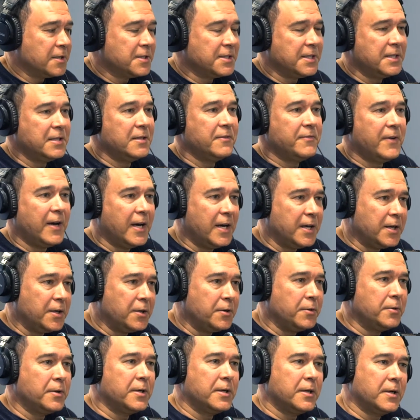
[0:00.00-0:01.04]
have seen the
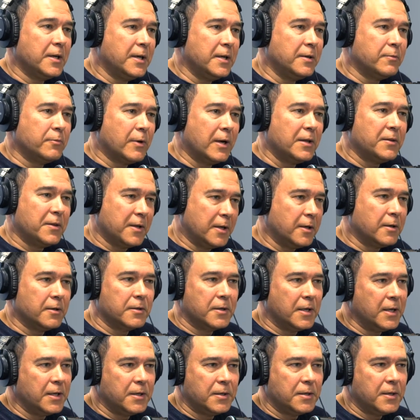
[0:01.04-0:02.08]
value and, and right there
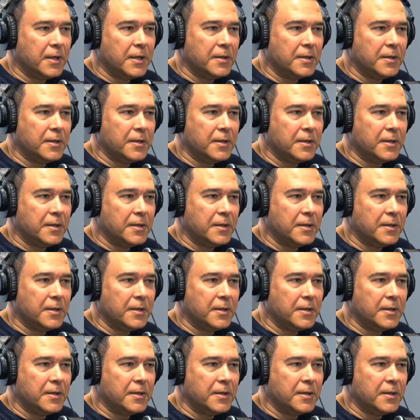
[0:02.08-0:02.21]
and,